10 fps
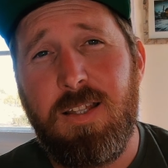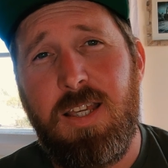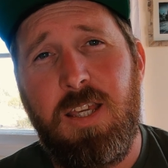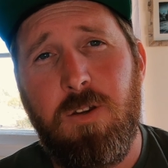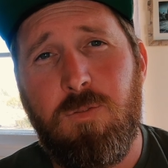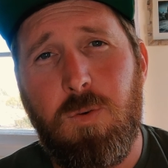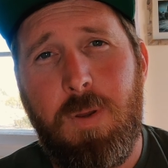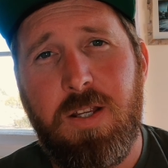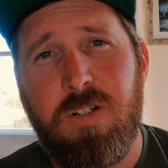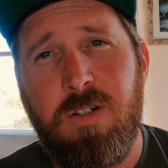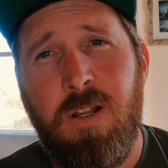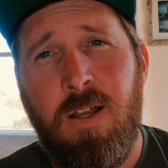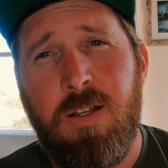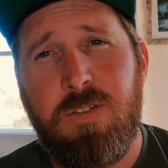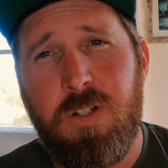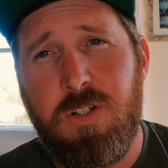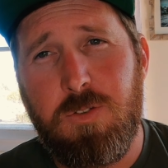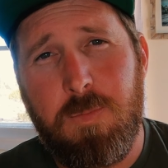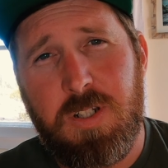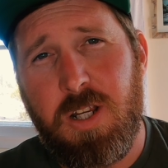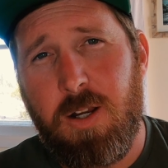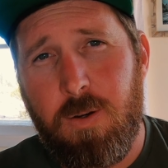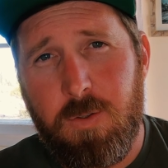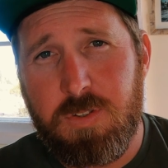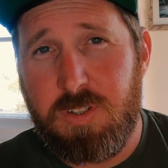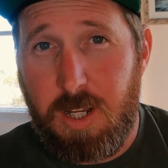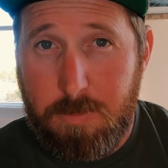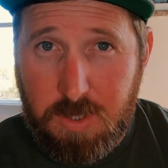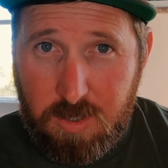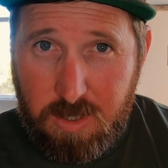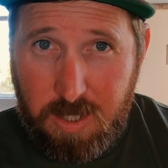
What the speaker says: the key information such as material steps and